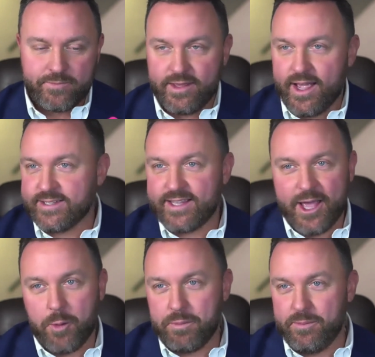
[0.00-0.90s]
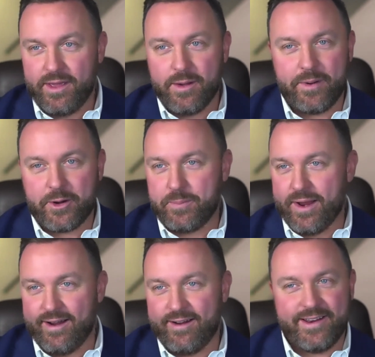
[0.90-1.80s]
yes, they help me be a better
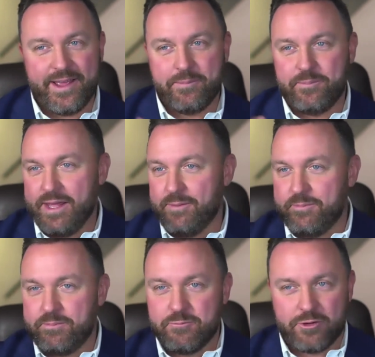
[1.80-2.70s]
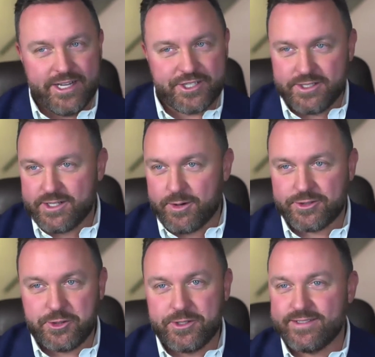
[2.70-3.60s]
parent and be in relation to our
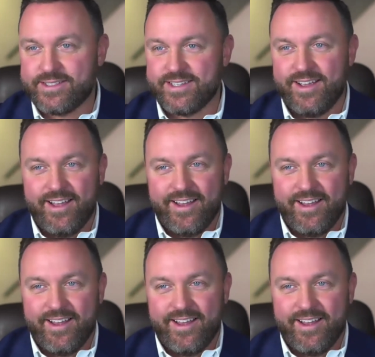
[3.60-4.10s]
students.